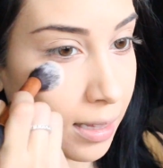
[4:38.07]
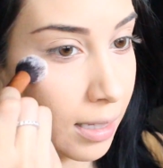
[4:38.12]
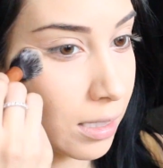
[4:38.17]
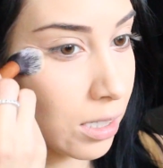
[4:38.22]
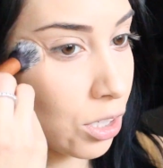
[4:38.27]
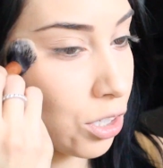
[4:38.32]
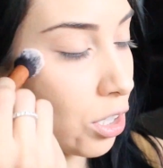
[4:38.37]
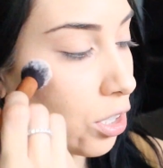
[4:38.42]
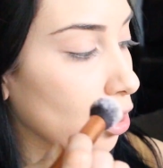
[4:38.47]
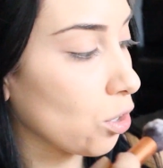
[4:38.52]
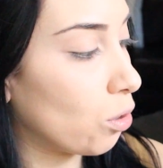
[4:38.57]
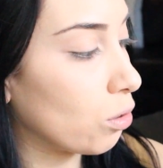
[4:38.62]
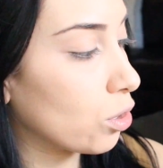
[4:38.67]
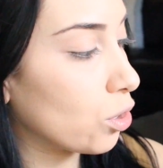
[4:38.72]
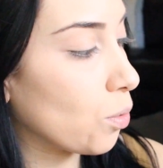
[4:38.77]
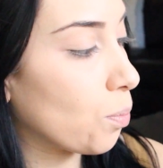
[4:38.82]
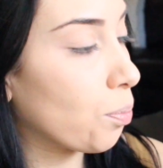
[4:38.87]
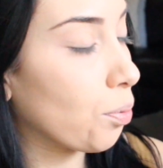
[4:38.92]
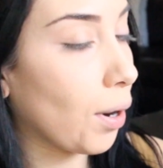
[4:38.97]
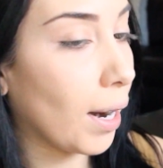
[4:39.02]
This is just
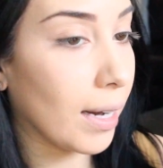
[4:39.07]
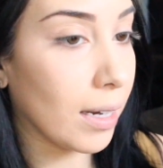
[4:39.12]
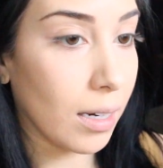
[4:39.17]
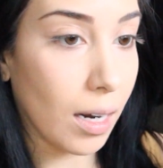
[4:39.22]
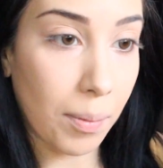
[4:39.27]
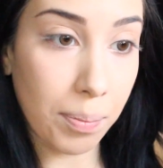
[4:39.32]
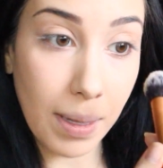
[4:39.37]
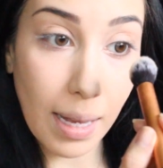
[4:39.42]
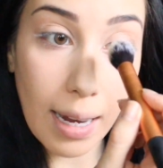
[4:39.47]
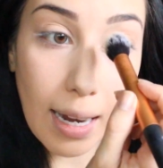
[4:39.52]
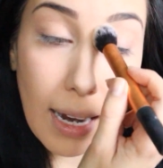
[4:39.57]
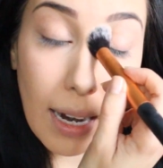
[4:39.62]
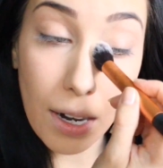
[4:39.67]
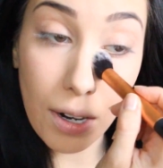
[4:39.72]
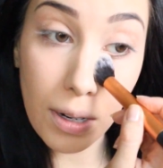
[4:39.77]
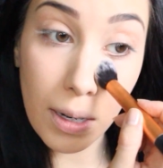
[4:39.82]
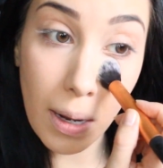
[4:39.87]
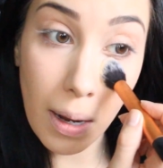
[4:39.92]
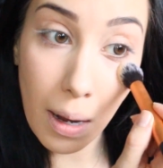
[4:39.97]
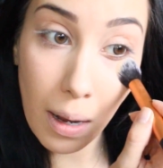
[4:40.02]
going to brighten up that
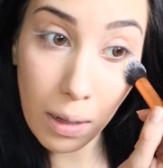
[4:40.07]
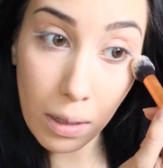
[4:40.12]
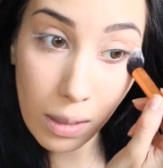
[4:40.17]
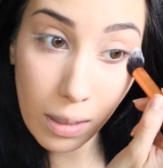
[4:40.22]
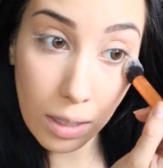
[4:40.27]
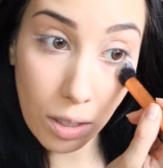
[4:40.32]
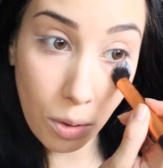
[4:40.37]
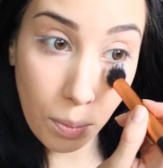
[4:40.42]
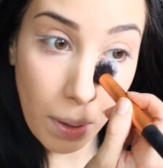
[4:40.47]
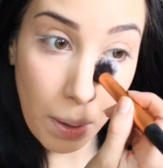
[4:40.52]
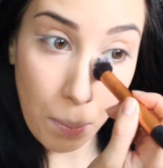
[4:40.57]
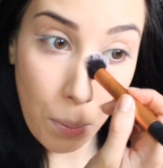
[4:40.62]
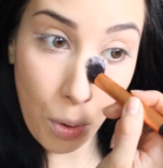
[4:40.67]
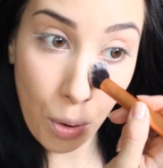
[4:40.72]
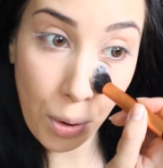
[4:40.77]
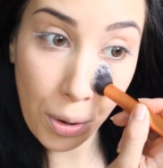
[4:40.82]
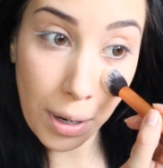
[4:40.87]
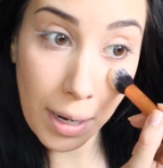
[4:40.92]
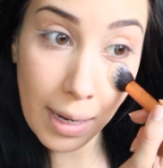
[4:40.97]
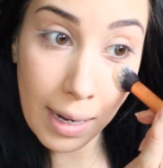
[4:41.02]
area a little bit
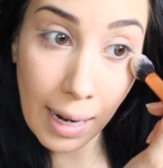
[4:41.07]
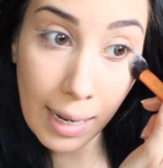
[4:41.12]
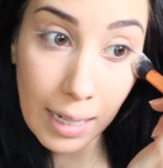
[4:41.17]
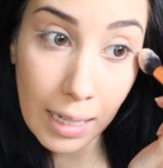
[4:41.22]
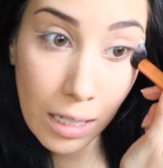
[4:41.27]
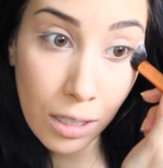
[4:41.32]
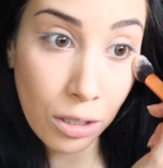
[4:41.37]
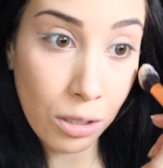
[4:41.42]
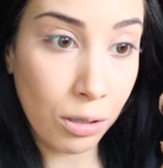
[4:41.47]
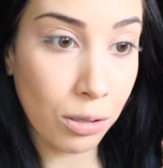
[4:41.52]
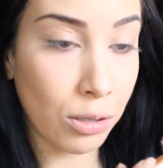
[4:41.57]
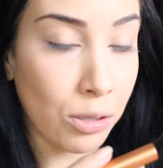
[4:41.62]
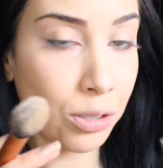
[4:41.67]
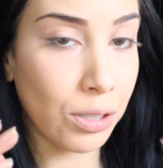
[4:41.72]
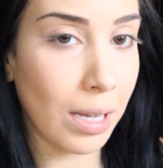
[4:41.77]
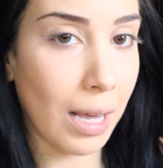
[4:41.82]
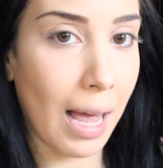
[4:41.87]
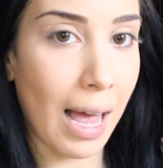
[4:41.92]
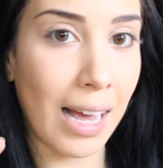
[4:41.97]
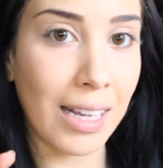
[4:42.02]
more, and I can
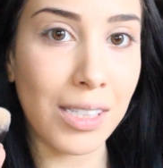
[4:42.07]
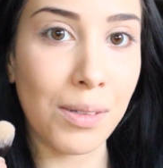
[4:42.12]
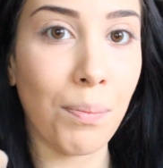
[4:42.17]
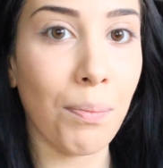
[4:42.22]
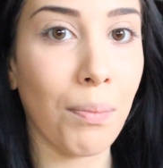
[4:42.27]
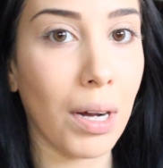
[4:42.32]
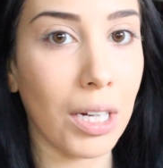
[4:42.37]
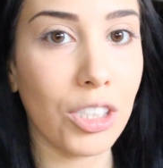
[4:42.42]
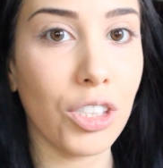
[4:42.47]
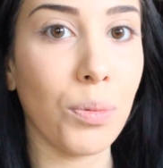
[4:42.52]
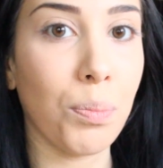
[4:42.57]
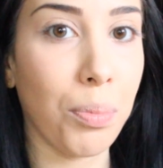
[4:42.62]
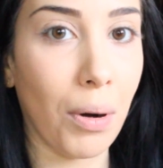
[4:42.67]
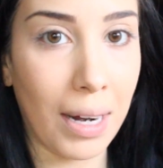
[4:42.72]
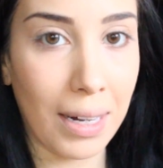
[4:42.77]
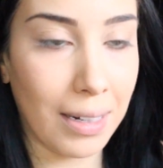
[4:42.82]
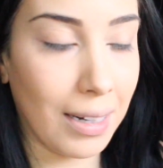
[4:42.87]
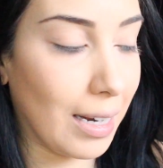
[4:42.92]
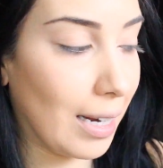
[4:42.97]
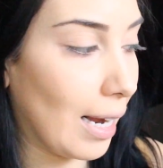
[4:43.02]
use as much
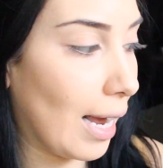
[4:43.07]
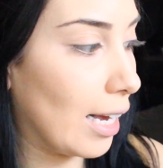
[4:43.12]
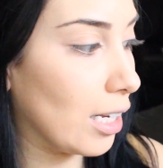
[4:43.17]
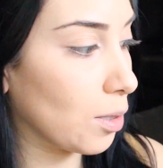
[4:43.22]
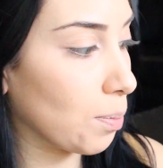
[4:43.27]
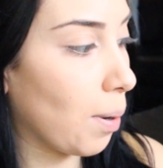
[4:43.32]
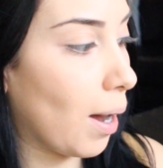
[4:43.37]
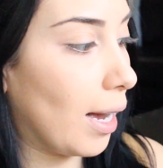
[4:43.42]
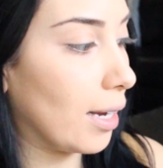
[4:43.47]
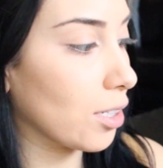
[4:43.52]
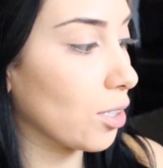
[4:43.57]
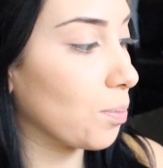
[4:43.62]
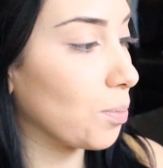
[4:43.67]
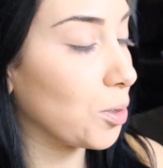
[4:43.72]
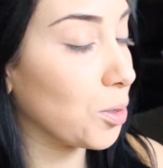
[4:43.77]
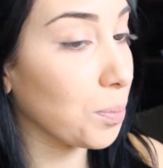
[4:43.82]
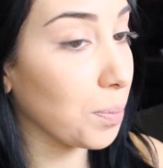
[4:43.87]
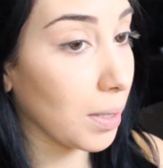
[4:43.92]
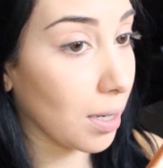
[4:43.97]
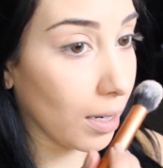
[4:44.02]
brightening as
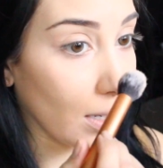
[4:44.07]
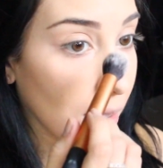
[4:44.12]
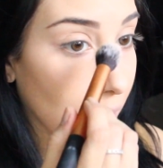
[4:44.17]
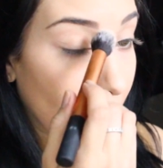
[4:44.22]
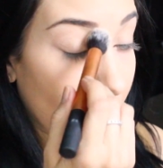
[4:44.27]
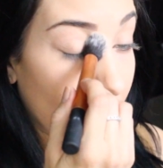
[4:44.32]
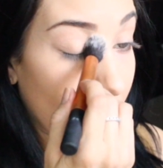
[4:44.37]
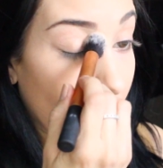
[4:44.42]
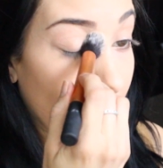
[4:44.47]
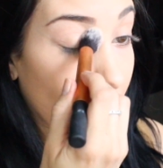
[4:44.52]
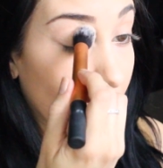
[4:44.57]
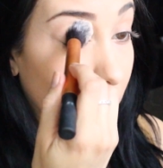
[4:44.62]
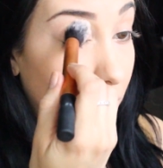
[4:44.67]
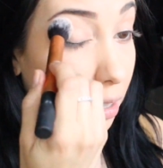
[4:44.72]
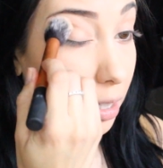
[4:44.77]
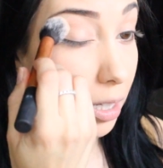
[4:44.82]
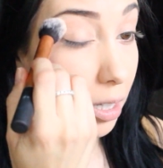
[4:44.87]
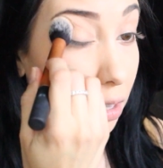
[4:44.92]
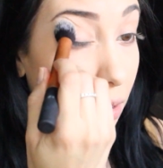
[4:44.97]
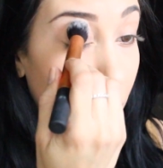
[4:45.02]
possible because
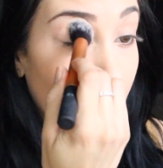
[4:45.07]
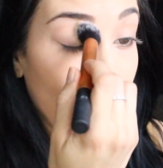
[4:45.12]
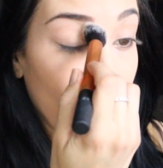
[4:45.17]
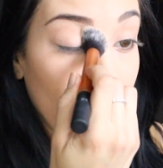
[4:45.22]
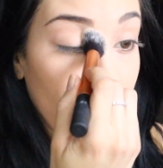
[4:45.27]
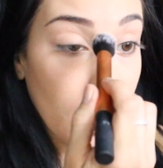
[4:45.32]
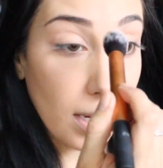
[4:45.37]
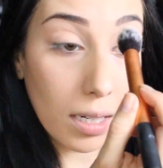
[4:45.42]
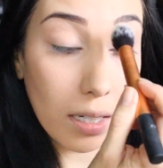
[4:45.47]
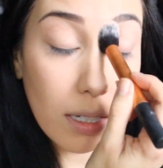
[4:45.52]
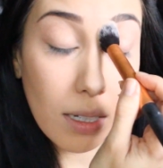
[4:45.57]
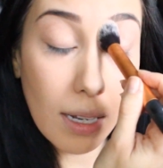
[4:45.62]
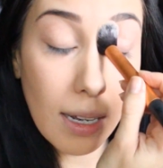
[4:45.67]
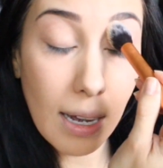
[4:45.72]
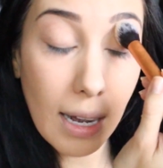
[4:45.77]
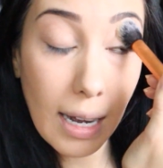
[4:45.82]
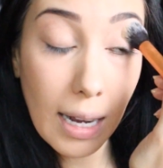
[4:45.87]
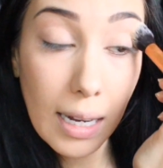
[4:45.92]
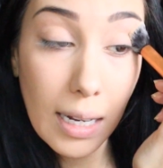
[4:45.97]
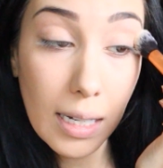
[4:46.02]
early in the morning,
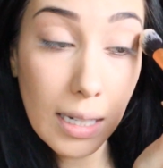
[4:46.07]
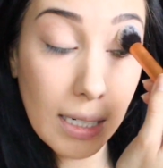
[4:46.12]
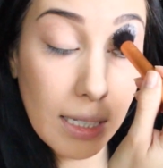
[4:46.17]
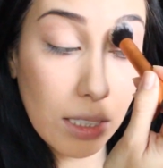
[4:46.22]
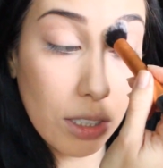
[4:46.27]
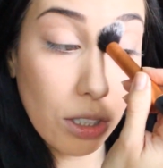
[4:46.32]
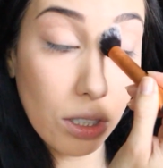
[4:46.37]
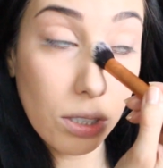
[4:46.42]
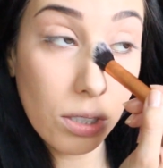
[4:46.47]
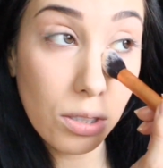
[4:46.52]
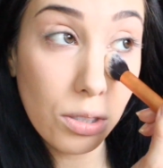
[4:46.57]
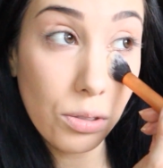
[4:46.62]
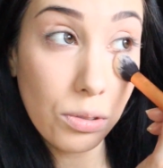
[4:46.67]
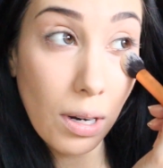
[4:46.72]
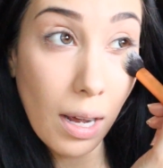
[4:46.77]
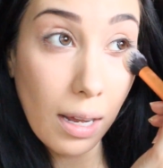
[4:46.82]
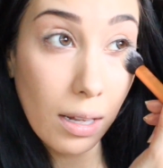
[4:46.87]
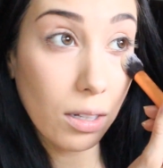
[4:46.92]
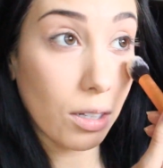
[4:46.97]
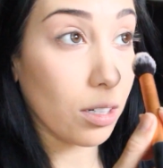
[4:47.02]
I just do
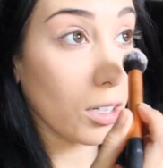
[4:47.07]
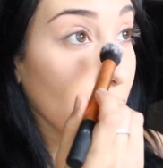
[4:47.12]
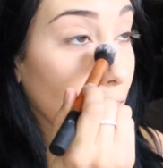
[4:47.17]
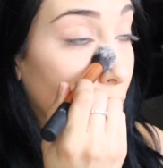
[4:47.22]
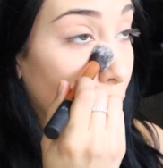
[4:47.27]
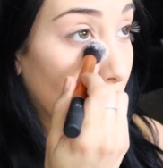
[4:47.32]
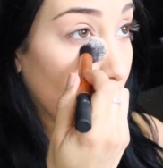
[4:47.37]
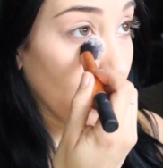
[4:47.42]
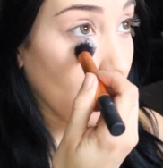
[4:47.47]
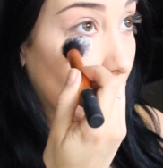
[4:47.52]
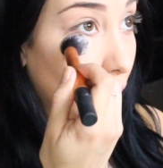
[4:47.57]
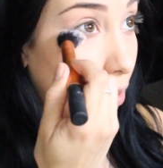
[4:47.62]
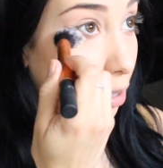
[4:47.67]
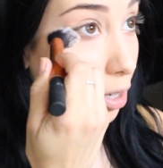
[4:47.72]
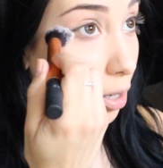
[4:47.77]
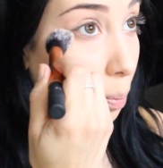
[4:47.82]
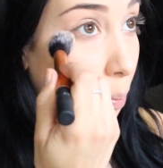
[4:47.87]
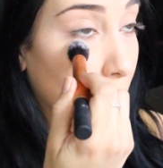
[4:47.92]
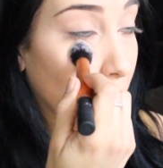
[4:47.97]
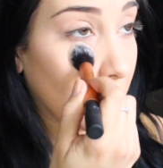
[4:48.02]
not look cute. I
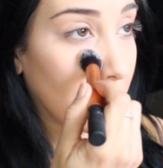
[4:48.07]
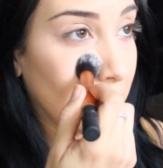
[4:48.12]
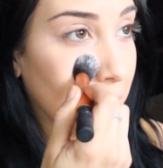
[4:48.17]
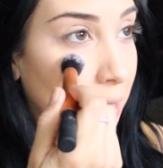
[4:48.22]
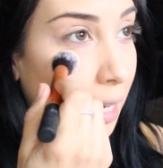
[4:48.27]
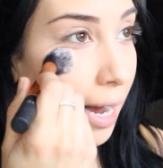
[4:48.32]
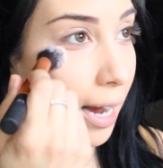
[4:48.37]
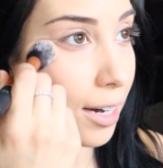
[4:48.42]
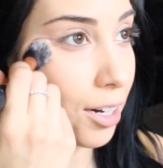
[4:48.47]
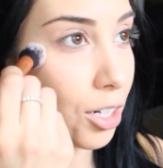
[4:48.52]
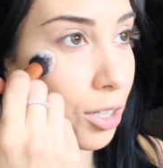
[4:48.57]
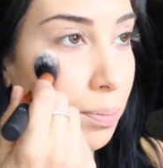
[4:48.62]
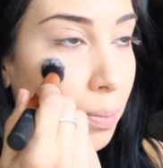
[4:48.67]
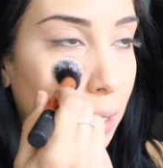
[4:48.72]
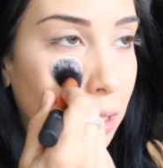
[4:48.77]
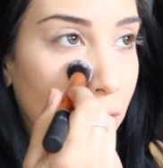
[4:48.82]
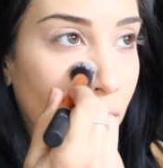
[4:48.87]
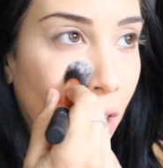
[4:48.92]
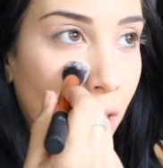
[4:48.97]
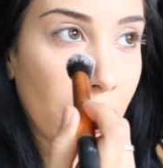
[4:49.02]
look pretty tired.
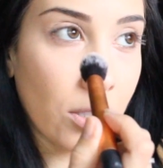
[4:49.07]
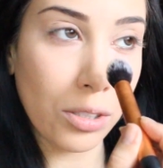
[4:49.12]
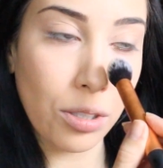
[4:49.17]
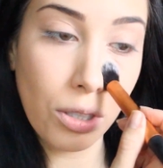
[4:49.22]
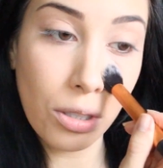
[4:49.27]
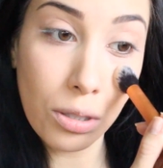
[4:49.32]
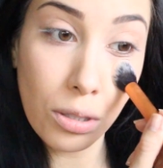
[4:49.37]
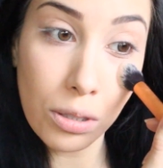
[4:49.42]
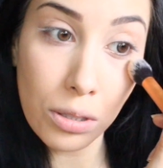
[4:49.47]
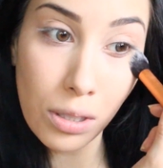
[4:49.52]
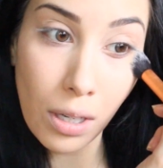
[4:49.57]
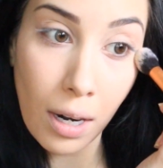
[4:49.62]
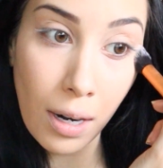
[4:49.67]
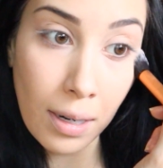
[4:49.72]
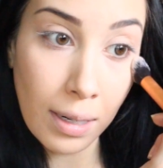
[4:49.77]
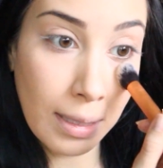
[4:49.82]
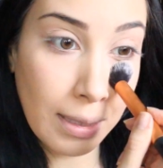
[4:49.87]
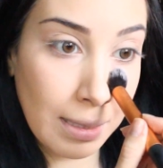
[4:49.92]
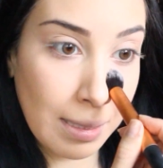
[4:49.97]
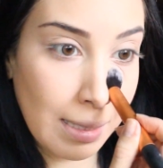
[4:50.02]
My dark circles
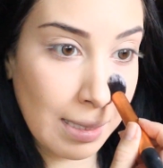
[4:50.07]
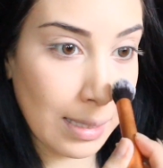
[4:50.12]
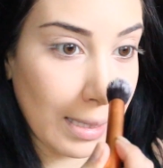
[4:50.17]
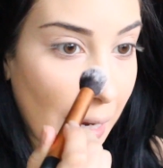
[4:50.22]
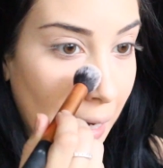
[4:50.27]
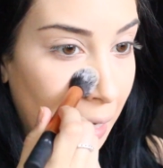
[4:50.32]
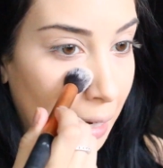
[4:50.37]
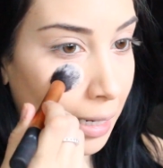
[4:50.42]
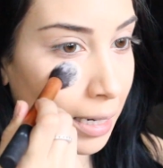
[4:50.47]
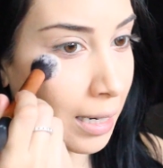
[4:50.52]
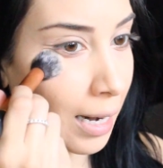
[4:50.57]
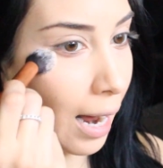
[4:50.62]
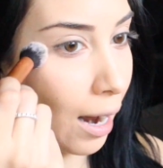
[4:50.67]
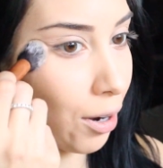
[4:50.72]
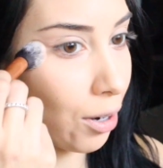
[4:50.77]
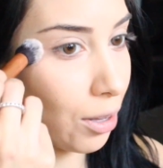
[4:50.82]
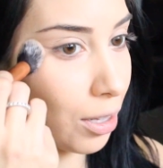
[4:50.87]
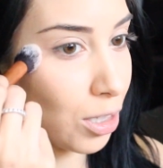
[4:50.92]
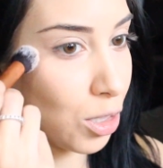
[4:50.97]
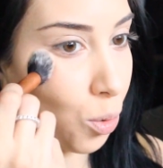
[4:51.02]
are insane and
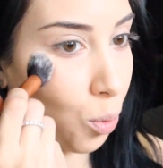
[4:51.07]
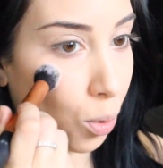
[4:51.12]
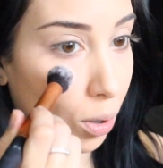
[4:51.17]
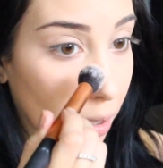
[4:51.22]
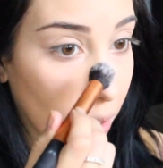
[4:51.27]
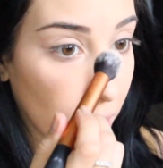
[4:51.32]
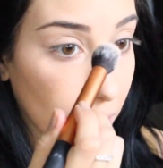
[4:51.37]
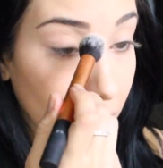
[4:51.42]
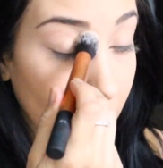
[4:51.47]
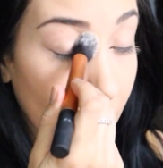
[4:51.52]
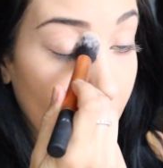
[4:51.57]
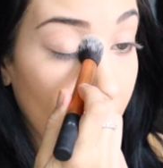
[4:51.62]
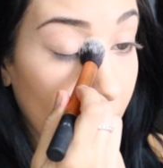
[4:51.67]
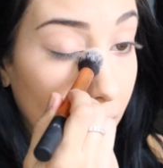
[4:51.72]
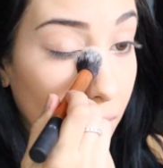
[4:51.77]
out of this world.